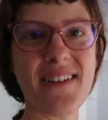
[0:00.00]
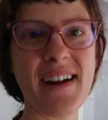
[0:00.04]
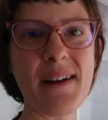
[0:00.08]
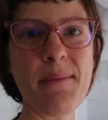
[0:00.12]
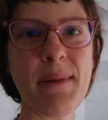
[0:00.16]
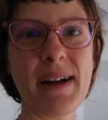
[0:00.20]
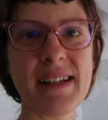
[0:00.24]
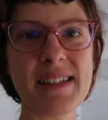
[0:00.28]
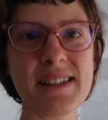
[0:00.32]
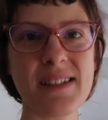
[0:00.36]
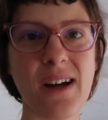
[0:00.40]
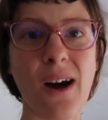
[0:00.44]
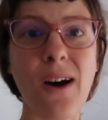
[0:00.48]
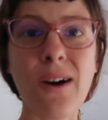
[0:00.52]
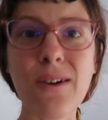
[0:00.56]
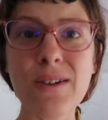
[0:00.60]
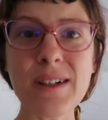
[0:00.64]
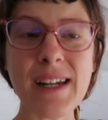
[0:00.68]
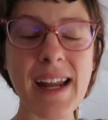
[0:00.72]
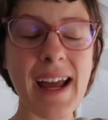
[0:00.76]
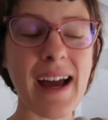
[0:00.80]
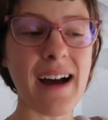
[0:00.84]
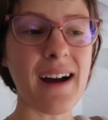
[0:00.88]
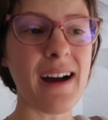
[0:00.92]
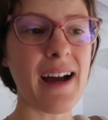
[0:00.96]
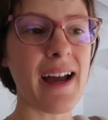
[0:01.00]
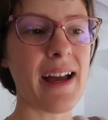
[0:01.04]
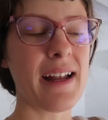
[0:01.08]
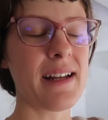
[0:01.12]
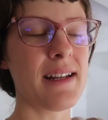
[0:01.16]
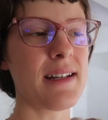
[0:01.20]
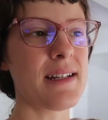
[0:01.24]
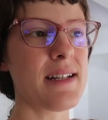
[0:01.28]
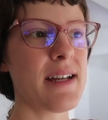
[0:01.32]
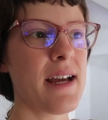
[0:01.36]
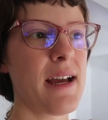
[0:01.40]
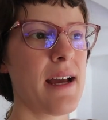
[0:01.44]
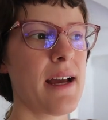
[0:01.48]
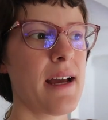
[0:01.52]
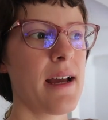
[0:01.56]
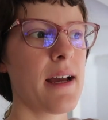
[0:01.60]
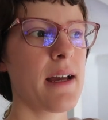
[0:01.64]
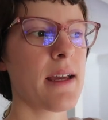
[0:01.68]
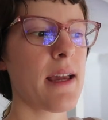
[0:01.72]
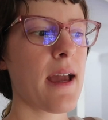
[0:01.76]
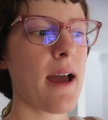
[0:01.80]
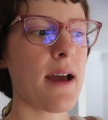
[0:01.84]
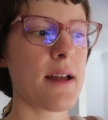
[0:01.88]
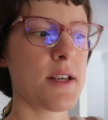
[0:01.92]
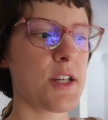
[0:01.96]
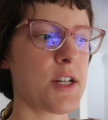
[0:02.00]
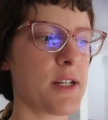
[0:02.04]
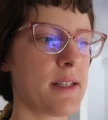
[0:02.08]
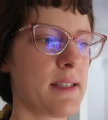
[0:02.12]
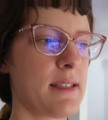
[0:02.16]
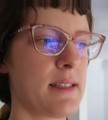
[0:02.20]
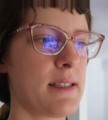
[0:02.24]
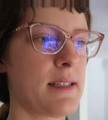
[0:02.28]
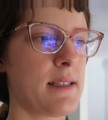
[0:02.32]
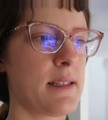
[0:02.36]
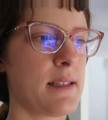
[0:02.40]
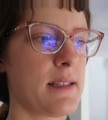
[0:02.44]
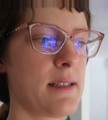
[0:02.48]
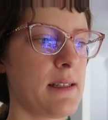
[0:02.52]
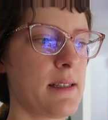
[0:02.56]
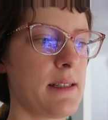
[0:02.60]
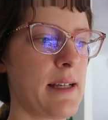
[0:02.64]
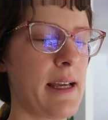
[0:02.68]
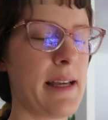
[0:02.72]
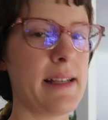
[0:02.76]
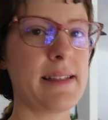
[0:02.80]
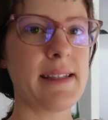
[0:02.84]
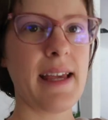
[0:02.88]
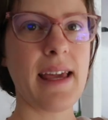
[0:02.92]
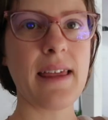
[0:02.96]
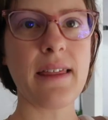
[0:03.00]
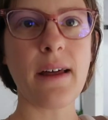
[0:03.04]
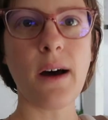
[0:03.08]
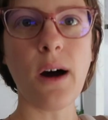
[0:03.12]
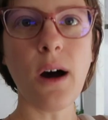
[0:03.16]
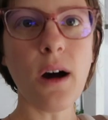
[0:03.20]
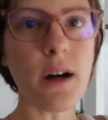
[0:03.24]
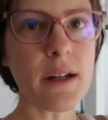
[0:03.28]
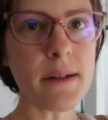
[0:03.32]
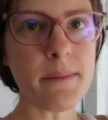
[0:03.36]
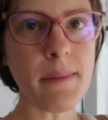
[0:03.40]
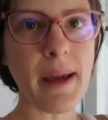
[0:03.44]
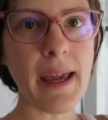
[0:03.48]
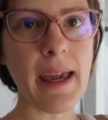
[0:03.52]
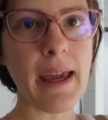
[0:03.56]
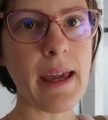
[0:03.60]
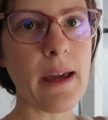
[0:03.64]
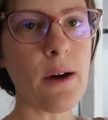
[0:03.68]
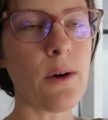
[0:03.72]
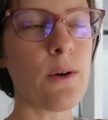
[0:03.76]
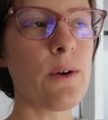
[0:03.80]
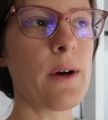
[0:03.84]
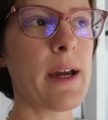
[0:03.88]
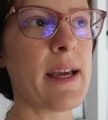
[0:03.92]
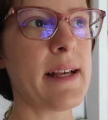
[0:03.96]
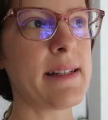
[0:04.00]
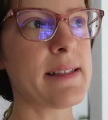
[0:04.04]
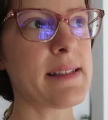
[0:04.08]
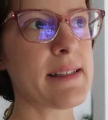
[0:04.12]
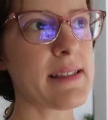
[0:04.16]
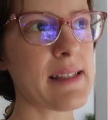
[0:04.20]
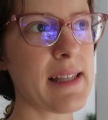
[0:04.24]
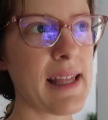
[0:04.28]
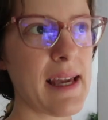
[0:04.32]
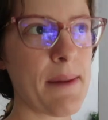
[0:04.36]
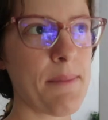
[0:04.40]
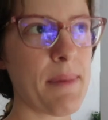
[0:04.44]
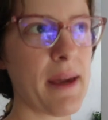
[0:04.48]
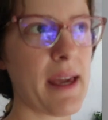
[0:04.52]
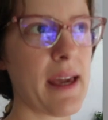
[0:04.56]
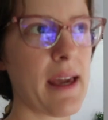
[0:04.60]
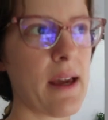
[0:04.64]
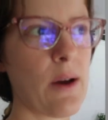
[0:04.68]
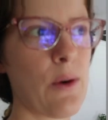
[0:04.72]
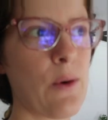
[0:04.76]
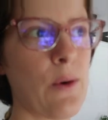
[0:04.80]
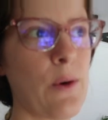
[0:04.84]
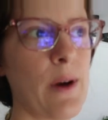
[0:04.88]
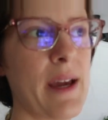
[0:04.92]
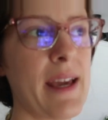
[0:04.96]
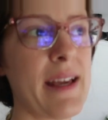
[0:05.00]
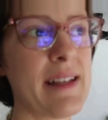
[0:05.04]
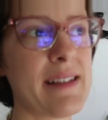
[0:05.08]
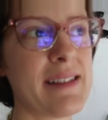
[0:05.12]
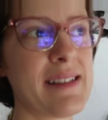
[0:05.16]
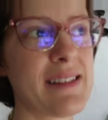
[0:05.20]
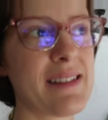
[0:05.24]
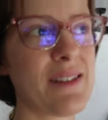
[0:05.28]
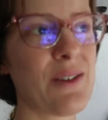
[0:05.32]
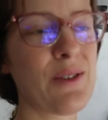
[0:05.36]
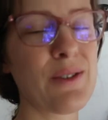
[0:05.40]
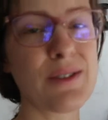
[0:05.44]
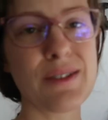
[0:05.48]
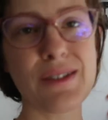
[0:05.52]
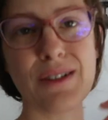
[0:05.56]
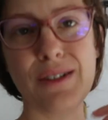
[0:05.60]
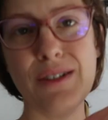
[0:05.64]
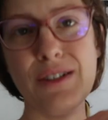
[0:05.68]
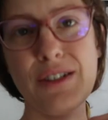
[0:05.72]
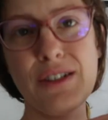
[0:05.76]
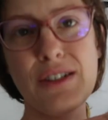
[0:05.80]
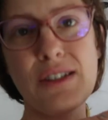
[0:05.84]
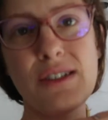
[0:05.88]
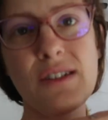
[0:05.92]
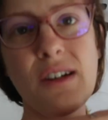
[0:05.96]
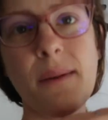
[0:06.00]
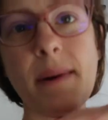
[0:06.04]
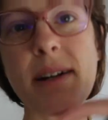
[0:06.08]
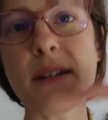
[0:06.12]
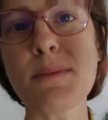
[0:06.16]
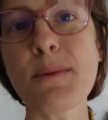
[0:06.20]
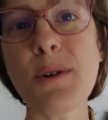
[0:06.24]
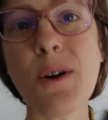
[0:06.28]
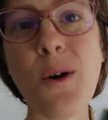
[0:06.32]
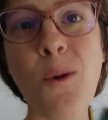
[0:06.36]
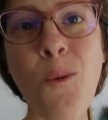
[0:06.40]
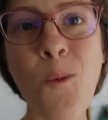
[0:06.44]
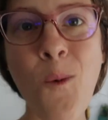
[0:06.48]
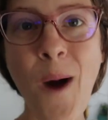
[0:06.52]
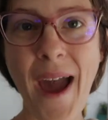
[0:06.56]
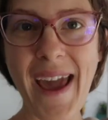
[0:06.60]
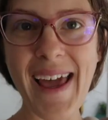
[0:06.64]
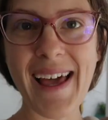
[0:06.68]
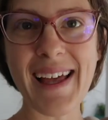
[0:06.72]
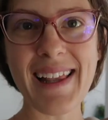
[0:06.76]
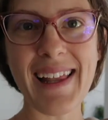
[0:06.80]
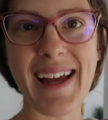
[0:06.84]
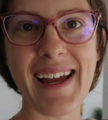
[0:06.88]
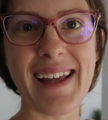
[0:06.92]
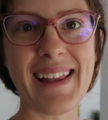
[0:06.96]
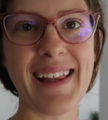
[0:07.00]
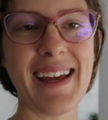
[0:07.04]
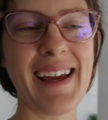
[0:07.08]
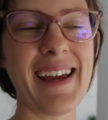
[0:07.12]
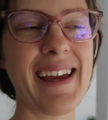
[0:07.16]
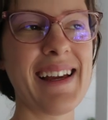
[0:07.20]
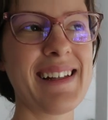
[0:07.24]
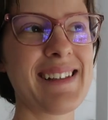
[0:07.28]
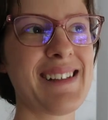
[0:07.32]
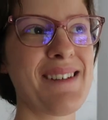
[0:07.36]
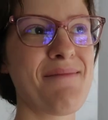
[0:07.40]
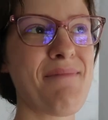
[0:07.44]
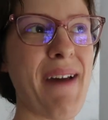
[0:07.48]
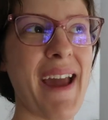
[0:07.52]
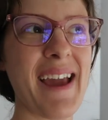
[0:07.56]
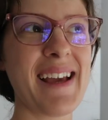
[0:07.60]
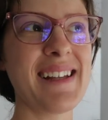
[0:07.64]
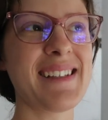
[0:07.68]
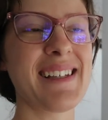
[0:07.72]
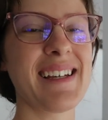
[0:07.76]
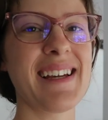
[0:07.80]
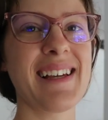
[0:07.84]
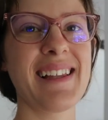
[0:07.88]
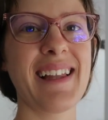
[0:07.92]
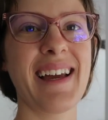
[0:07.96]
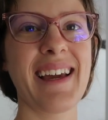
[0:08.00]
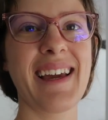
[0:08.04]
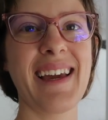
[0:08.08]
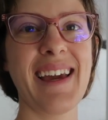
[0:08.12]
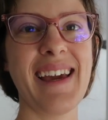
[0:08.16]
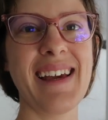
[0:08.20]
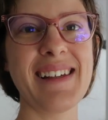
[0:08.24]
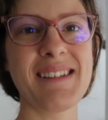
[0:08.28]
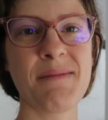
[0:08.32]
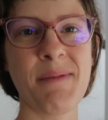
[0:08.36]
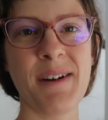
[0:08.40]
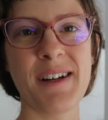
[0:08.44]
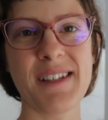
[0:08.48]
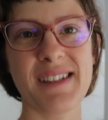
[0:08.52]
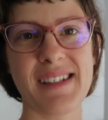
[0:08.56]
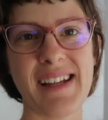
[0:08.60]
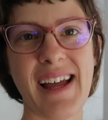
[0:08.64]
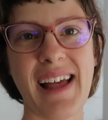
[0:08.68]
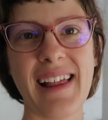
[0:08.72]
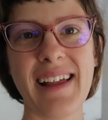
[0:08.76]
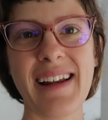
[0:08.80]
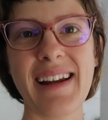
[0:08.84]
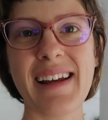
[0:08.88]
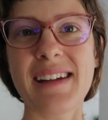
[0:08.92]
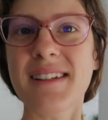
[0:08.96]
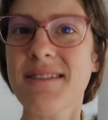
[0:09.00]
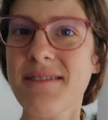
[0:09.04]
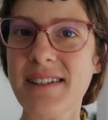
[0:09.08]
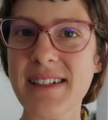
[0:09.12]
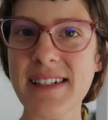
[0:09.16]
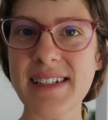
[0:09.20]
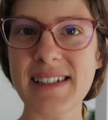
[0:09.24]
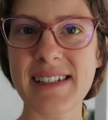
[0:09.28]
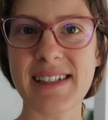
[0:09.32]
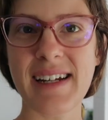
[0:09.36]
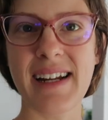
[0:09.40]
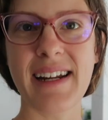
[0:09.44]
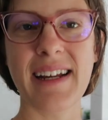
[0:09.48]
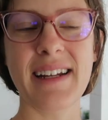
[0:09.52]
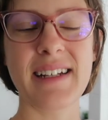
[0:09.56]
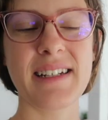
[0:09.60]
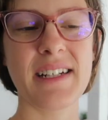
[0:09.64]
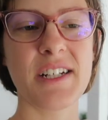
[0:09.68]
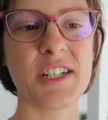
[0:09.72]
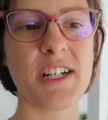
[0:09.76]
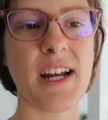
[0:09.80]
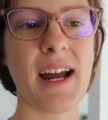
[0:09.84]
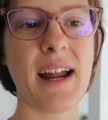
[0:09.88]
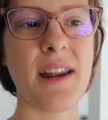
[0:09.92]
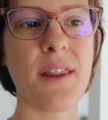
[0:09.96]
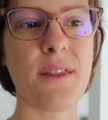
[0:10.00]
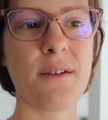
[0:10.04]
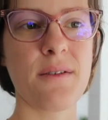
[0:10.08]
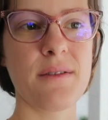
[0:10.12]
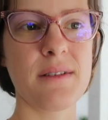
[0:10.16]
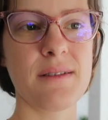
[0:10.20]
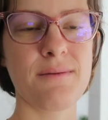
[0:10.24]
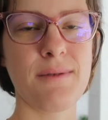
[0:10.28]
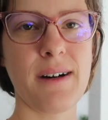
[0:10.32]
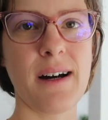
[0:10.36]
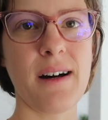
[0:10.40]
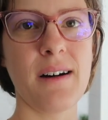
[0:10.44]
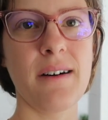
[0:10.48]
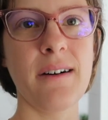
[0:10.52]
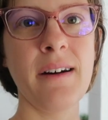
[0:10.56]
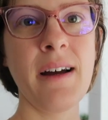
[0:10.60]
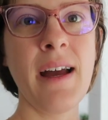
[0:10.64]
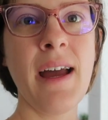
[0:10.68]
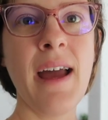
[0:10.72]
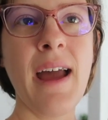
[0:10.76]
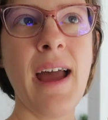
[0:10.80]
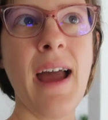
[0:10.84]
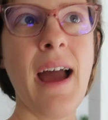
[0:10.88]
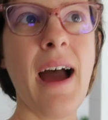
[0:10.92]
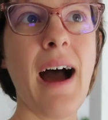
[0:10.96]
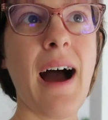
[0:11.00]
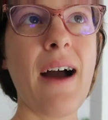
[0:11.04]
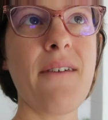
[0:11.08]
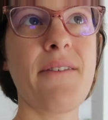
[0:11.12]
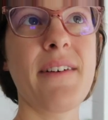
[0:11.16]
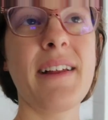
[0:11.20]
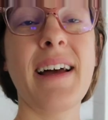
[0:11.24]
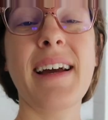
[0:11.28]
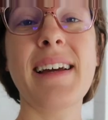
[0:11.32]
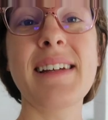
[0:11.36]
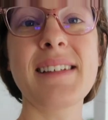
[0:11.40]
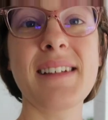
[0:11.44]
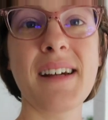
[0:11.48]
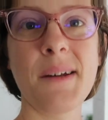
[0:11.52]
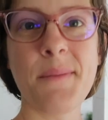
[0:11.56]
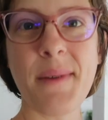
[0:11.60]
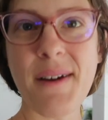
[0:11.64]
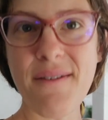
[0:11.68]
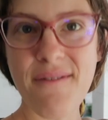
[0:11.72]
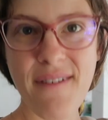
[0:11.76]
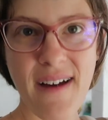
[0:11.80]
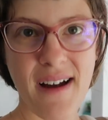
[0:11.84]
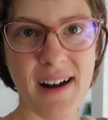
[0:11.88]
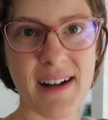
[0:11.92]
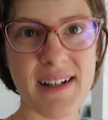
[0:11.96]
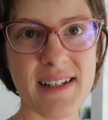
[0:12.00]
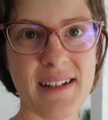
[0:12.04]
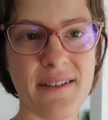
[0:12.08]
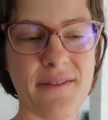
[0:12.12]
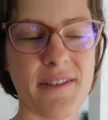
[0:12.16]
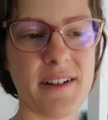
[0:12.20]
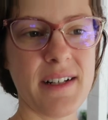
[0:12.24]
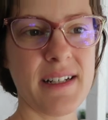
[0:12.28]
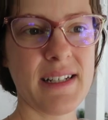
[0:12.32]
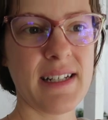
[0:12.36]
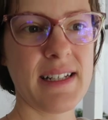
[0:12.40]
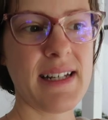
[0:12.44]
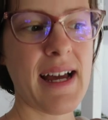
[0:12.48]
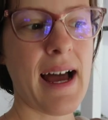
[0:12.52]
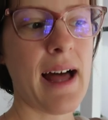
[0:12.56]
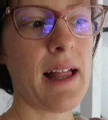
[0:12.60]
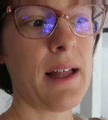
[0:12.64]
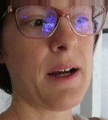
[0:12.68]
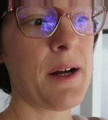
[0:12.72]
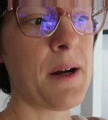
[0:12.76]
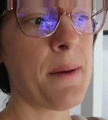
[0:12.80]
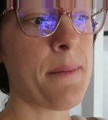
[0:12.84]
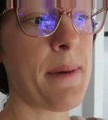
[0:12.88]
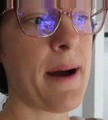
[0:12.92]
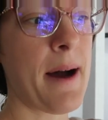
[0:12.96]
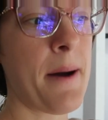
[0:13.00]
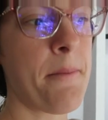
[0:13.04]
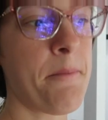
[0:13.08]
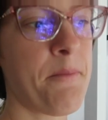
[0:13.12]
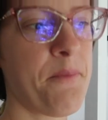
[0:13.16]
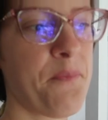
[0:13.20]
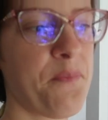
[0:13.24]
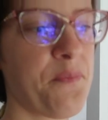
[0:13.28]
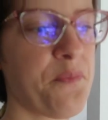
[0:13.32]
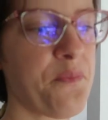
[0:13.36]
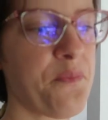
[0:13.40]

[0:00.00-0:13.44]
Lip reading: 3 months old now, and yeah, just he's either on me or he's sleeping, or he's also just so much more awake lately. It's amazing, like, his personality is really starting to shine through as well. I feel like he's going to be very different to Talo, but